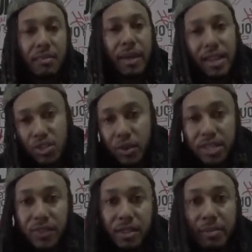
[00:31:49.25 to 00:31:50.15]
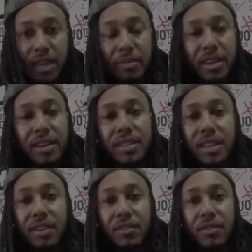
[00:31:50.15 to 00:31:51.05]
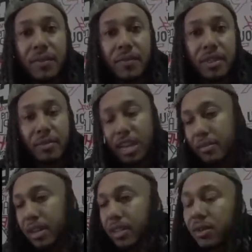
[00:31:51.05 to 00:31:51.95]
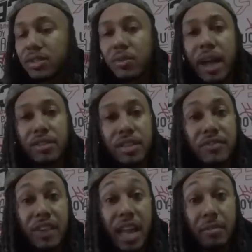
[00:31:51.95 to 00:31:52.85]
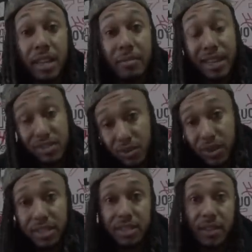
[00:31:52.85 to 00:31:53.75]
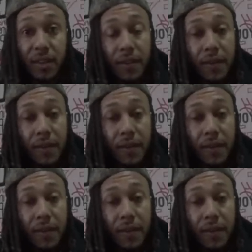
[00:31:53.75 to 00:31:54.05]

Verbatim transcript: Make a choice for the betterment of yourself, the betterment of those around you, your family. Make a choice.